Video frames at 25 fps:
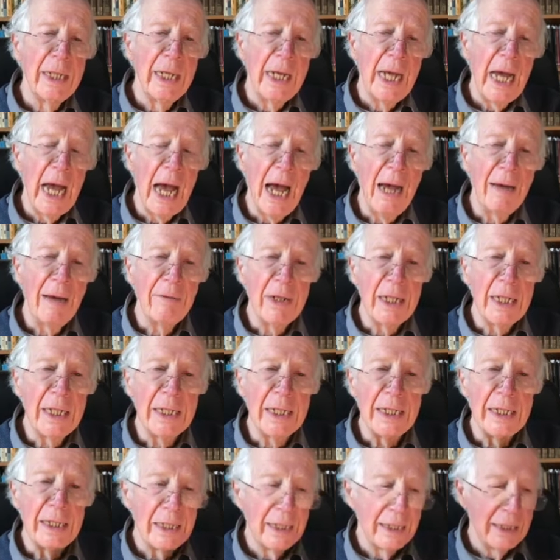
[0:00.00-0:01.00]

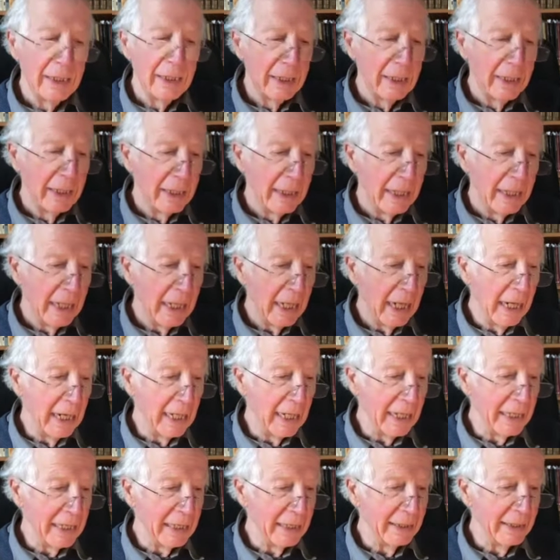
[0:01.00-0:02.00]
having
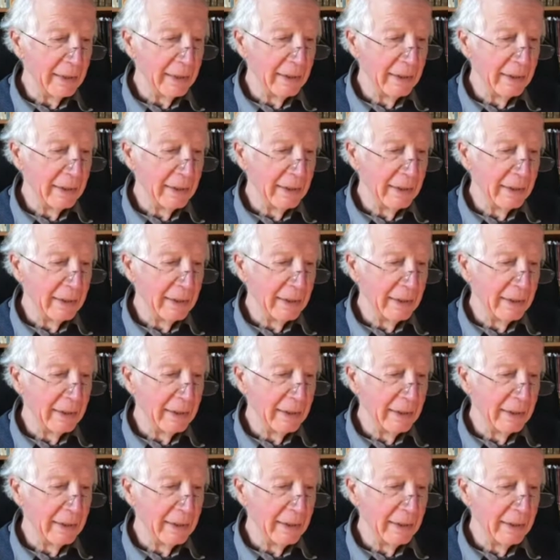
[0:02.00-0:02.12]
a